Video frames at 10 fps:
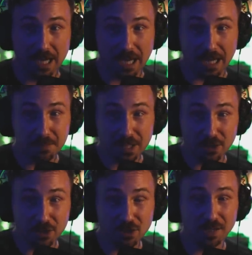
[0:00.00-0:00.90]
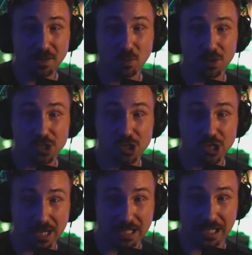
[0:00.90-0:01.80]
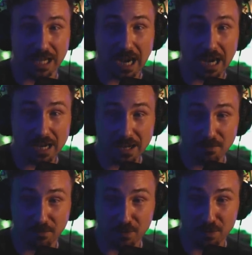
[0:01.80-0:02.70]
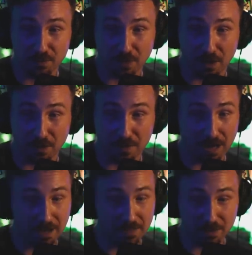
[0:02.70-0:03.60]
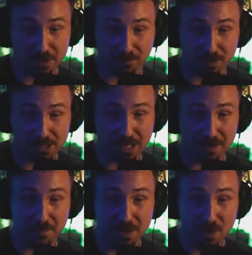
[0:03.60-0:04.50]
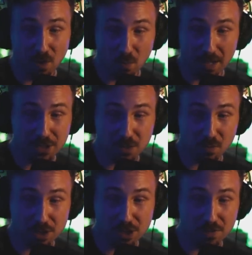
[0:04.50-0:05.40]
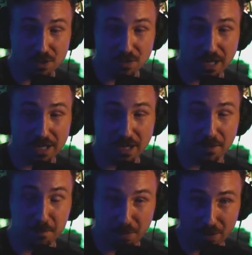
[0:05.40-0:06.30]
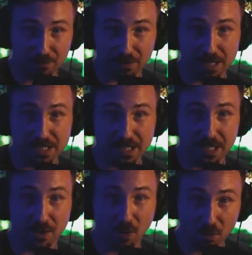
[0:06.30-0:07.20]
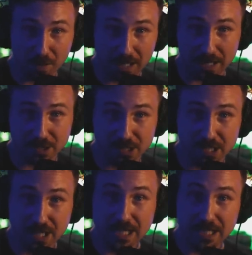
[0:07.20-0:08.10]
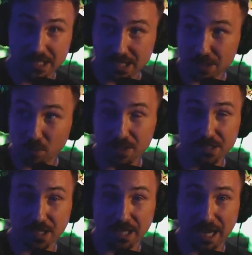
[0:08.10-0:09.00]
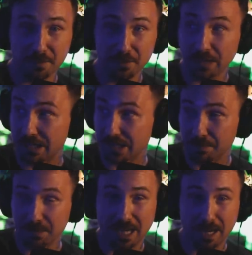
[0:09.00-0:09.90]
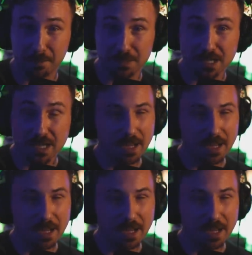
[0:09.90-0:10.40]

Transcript: And I'm telling you, it was shady. I for the uh, I, that was the first time watching what she was doing. I got butterflies, thinking, "Oh my gosh, is is this where it's gonna happen? Like something happens?"